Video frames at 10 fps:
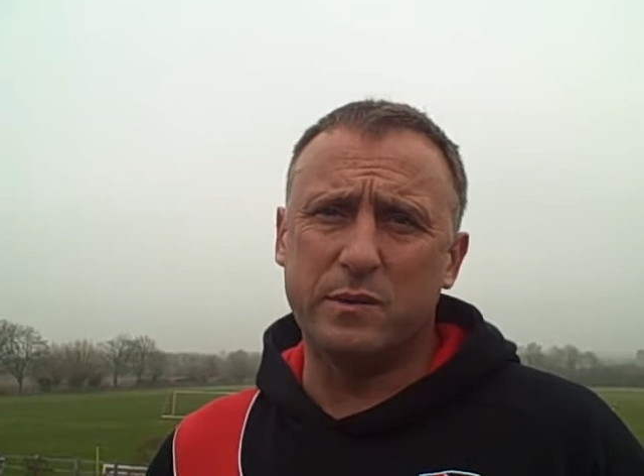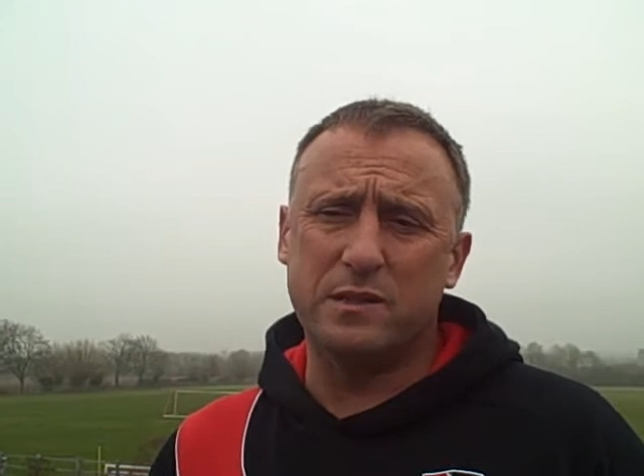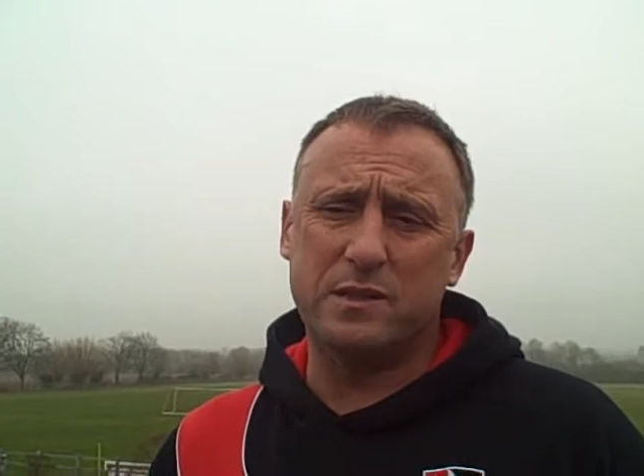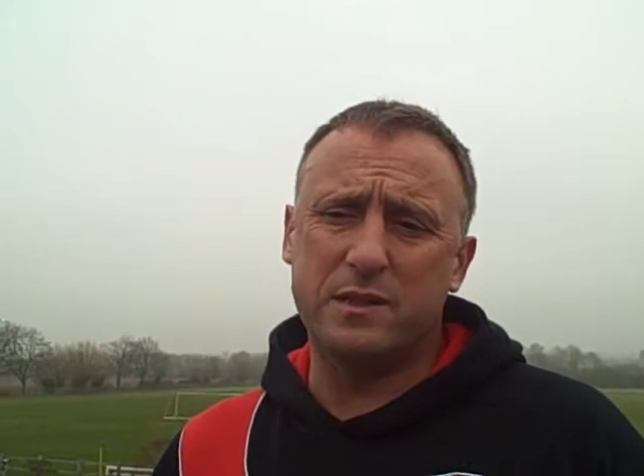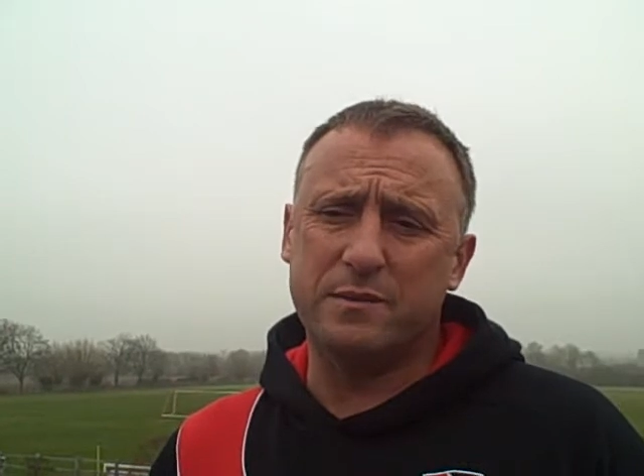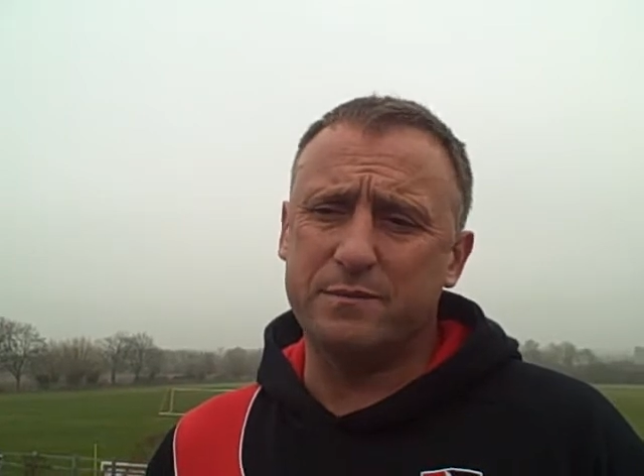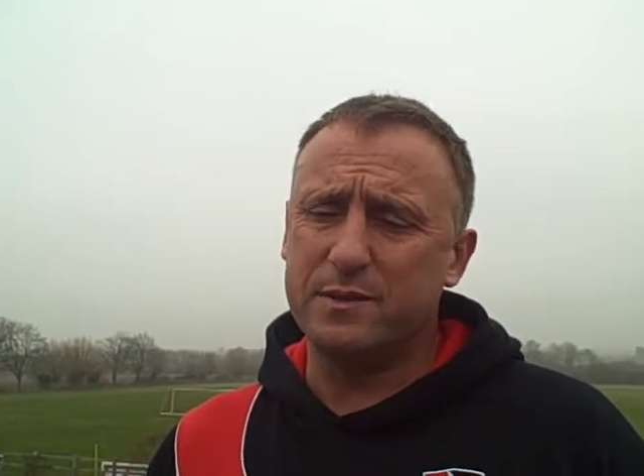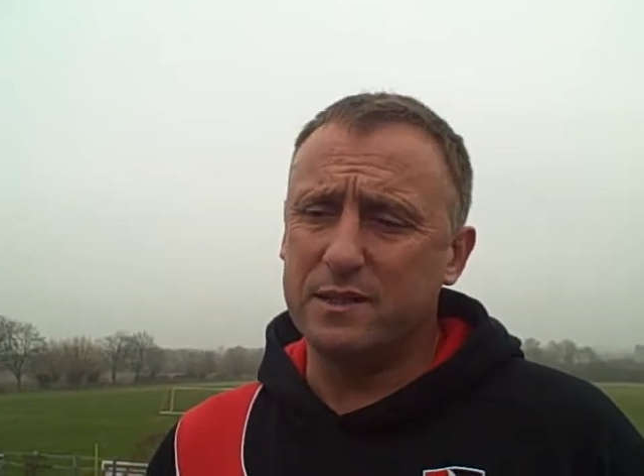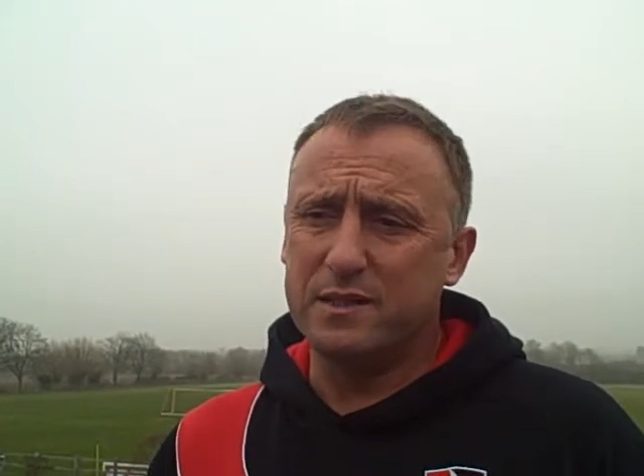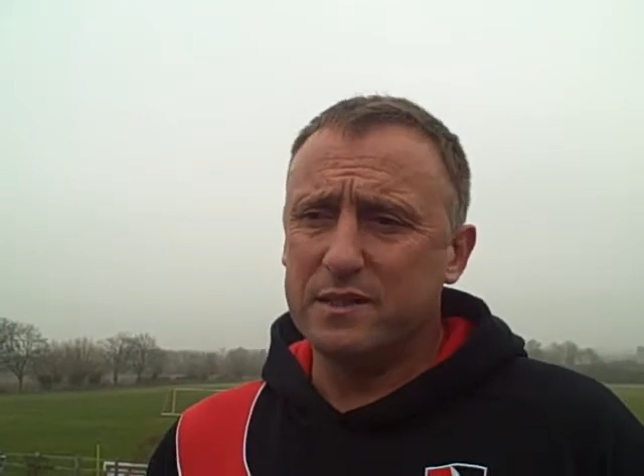and um,
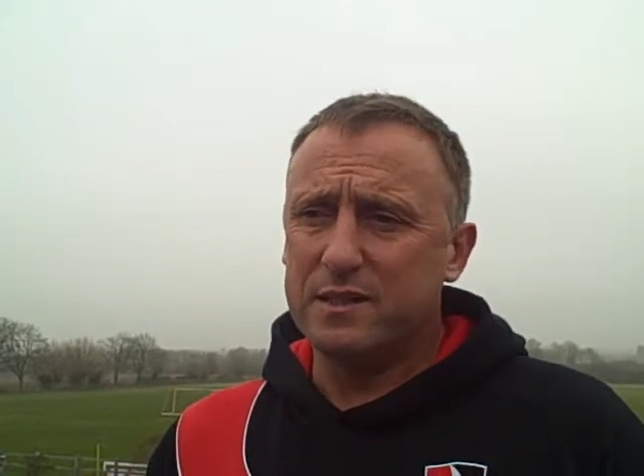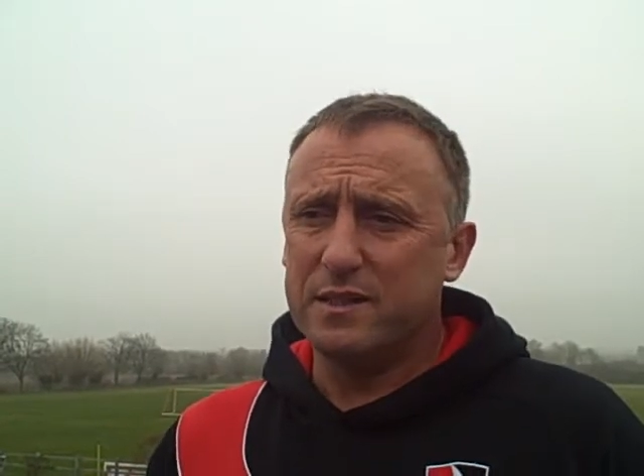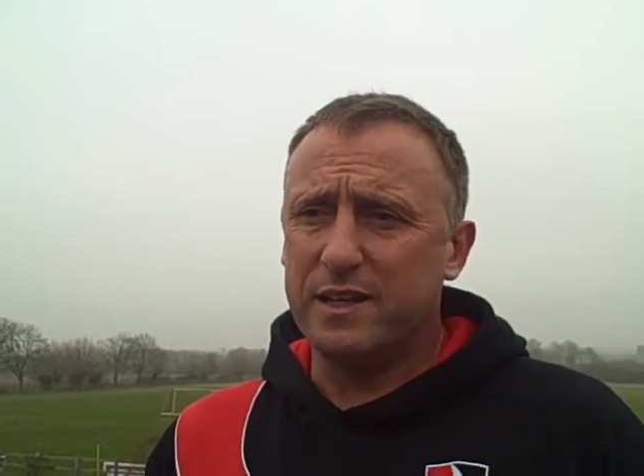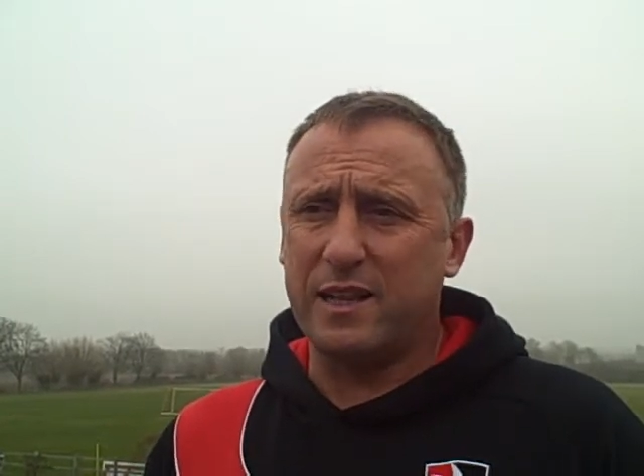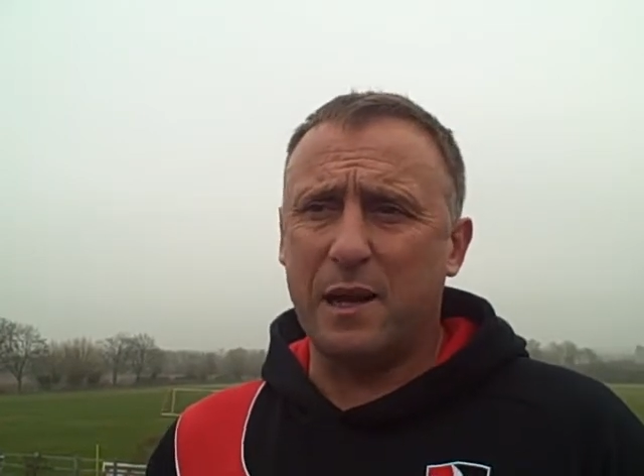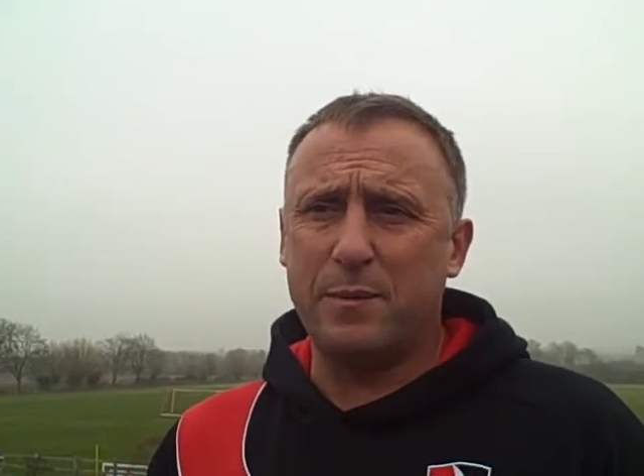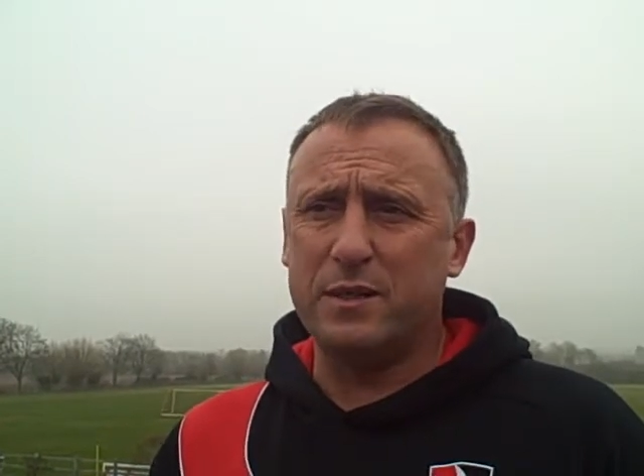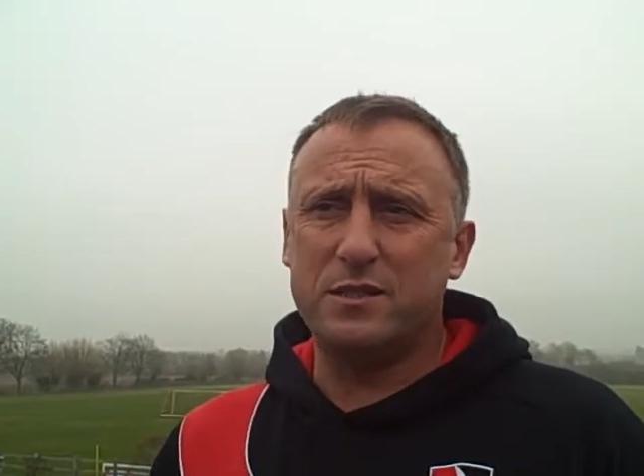it'll happen.